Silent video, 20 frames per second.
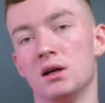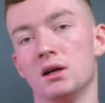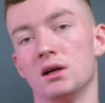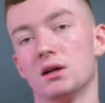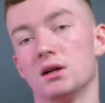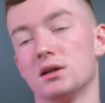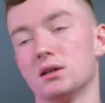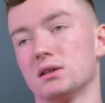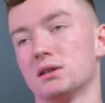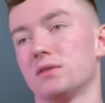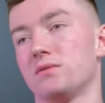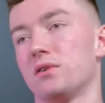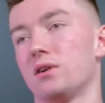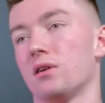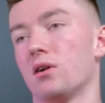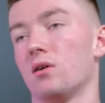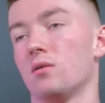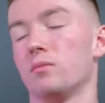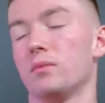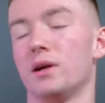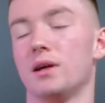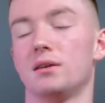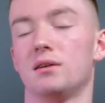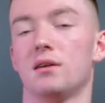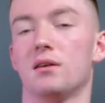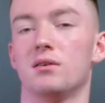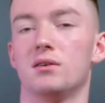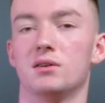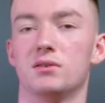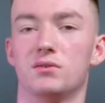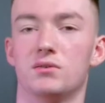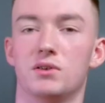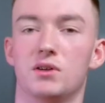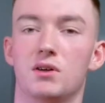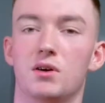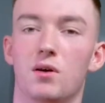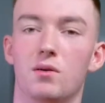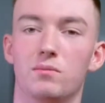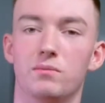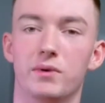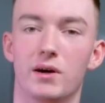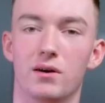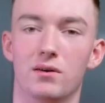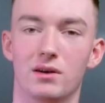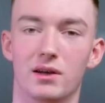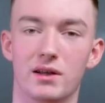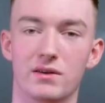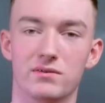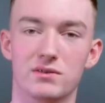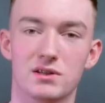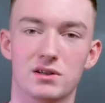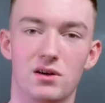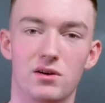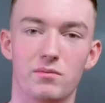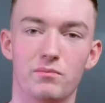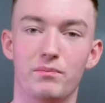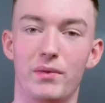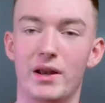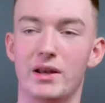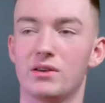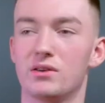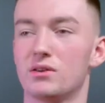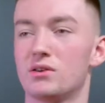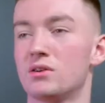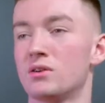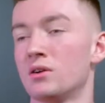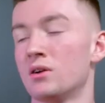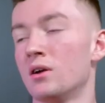because if you're like me and you like doing your compound lifts like bench,